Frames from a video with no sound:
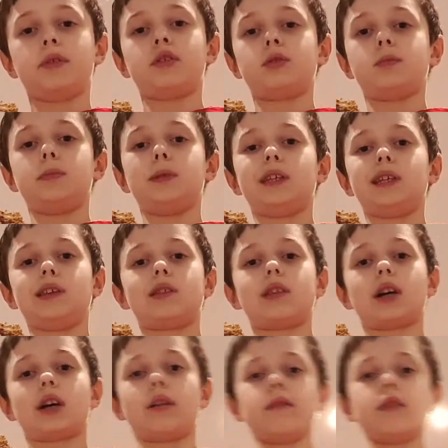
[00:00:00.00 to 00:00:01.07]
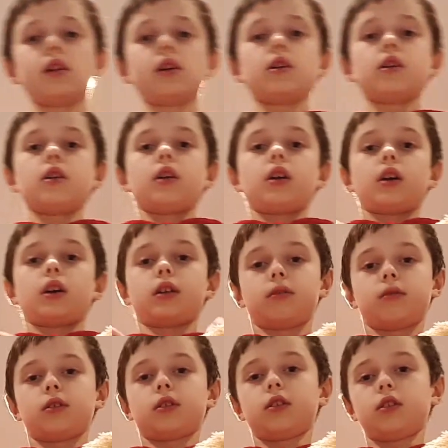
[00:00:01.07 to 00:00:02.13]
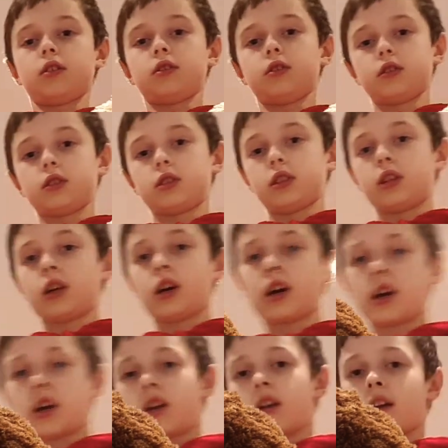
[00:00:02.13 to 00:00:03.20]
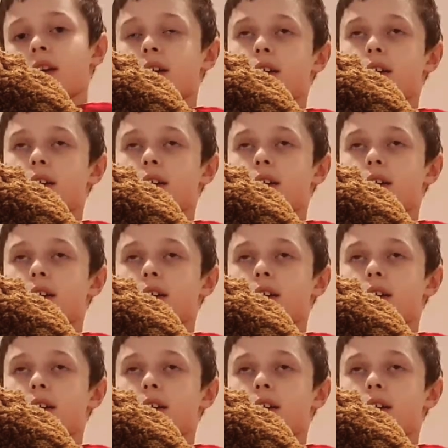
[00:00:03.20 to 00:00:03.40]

to be that I'm going to do it today.